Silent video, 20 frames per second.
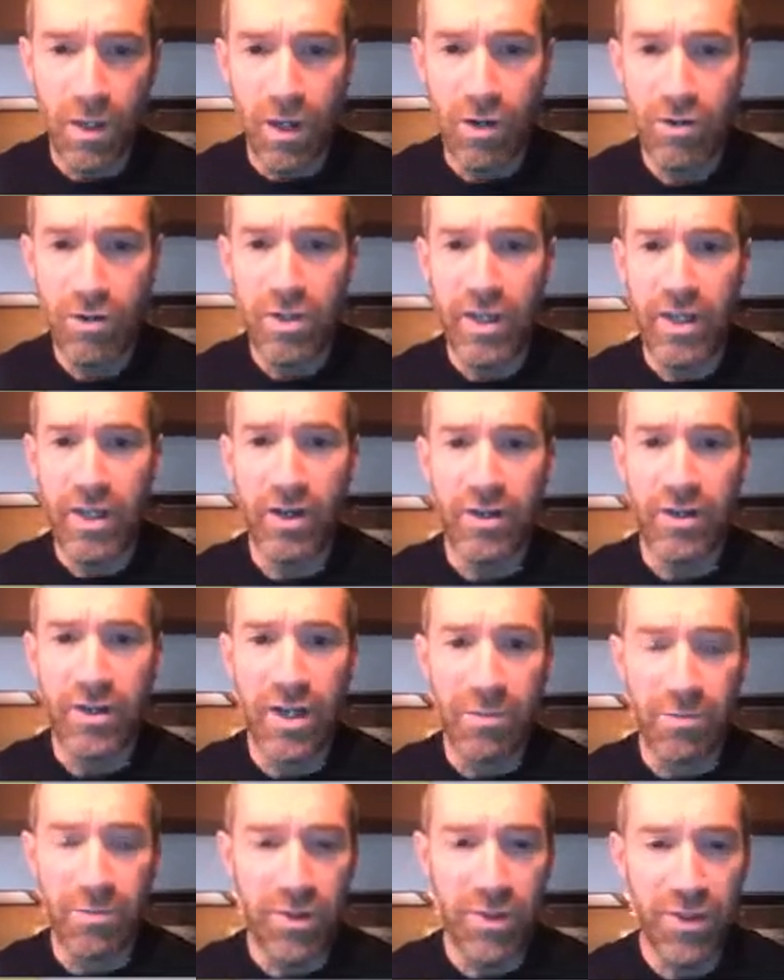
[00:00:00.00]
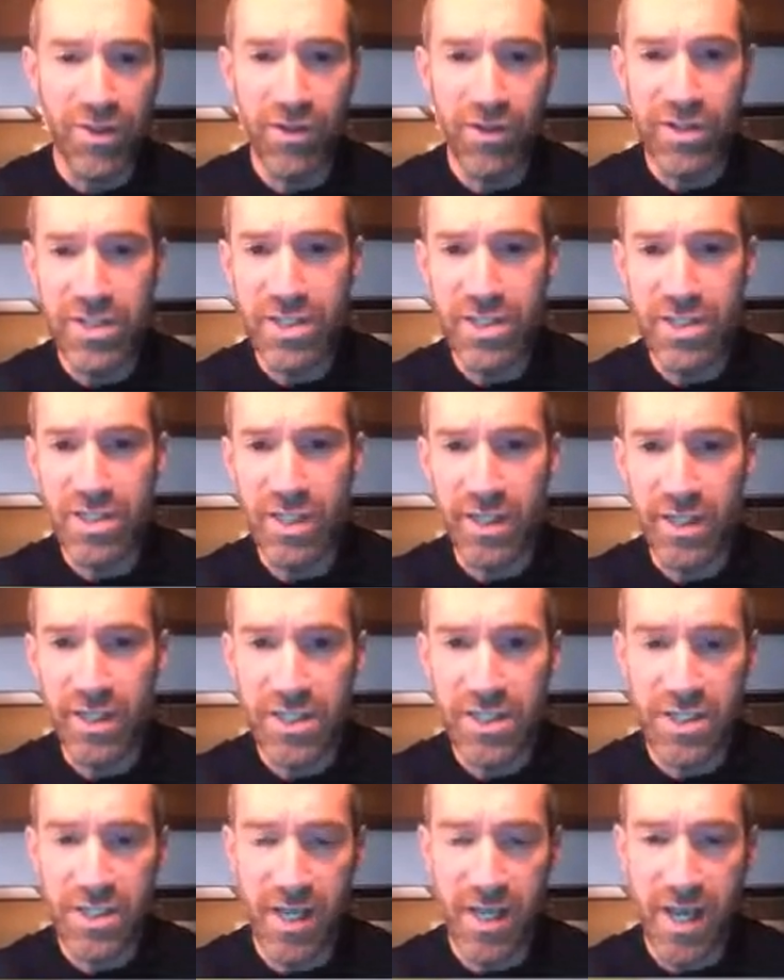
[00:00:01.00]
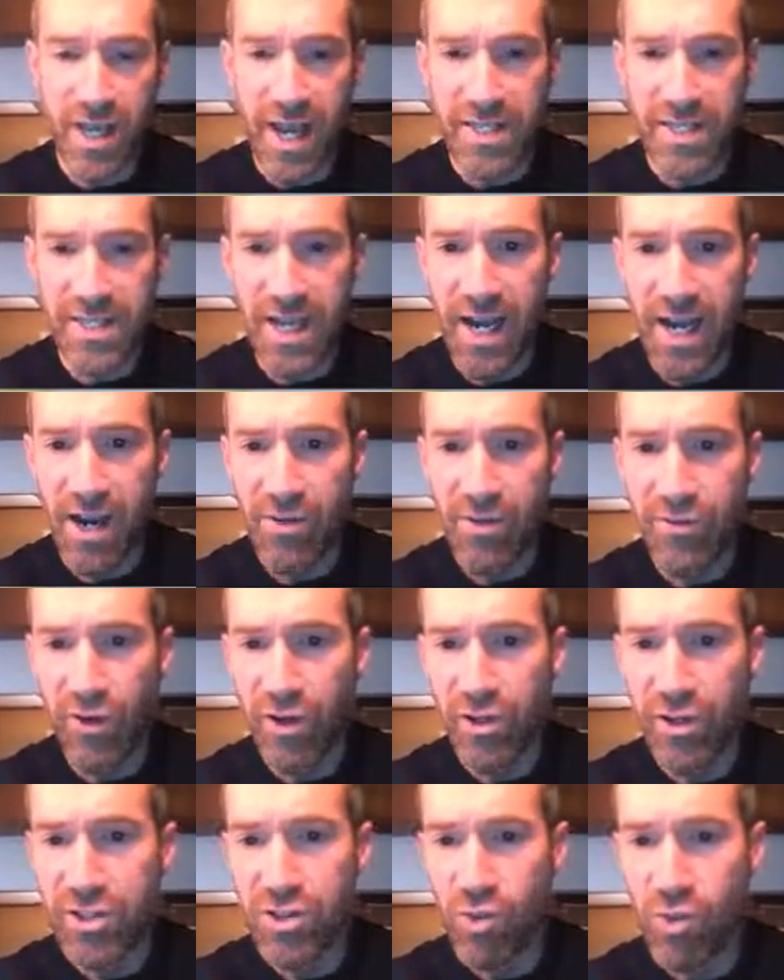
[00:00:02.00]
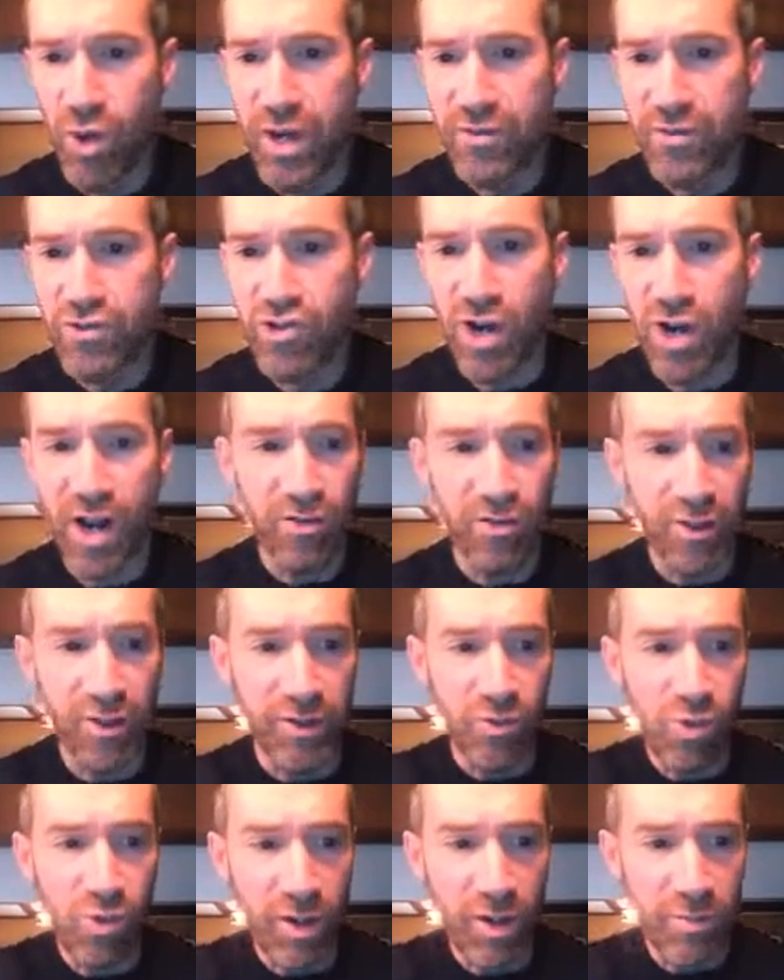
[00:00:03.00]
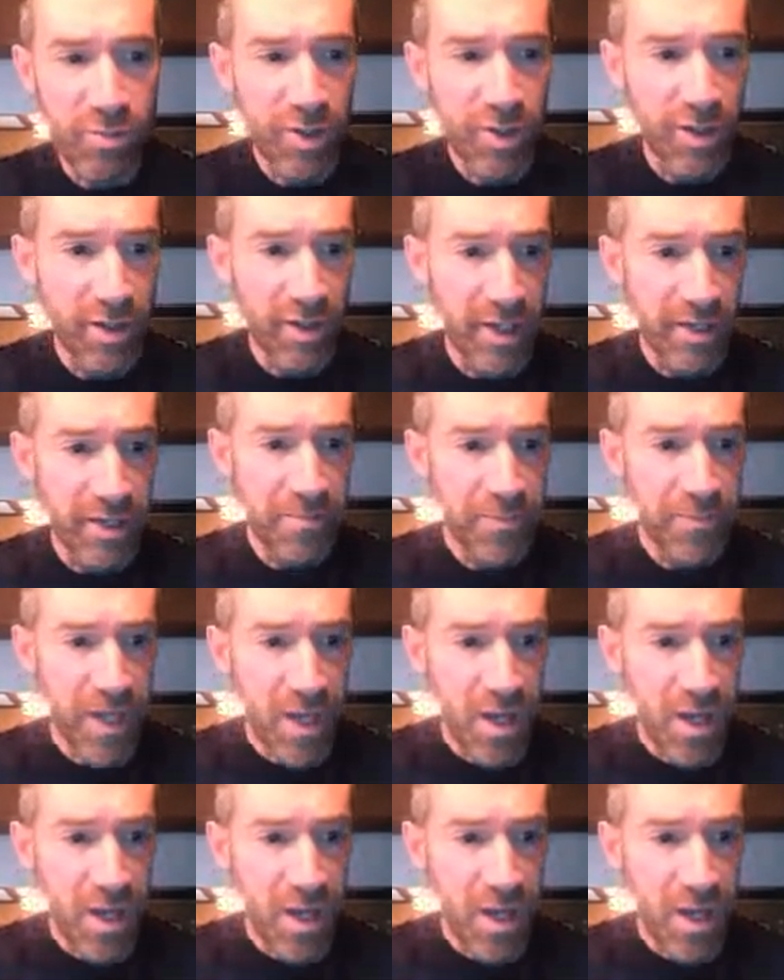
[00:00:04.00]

Okay, on number 36, they ask how far does a wave travel in one period?